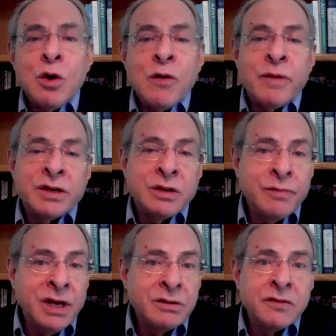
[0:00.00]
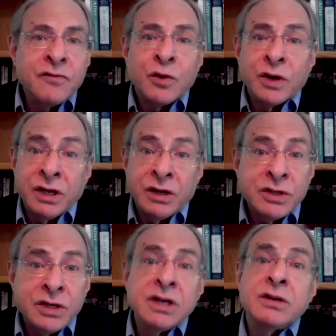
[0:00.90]
who have been demented for
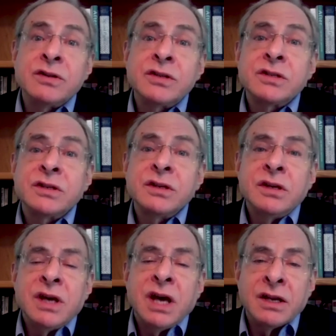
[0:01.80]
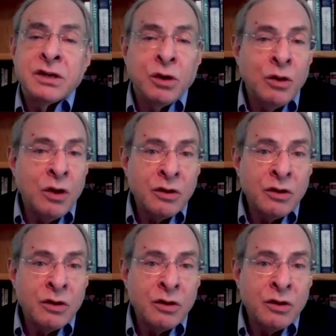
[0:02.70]
years and years and can no